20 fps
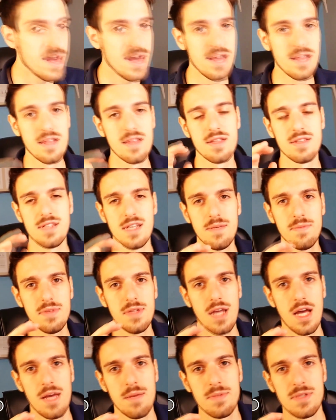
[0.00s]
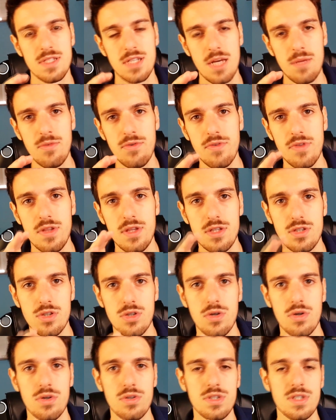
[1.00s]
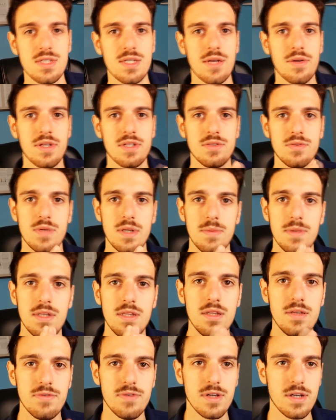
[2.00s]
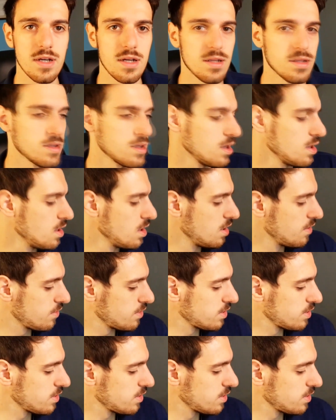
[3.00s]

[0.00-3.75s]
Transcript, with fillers: And at the same time, some of these courses are extremely difficult. For